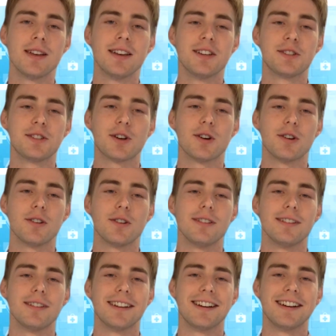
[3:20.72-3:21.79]
So
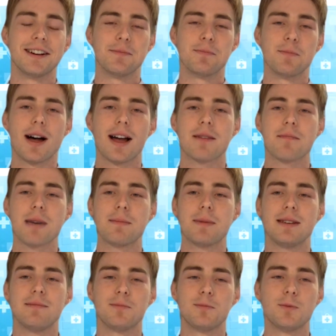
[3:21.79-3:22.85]
I can
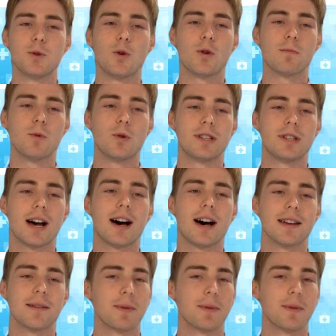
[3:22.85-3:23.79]
maybe talk more data,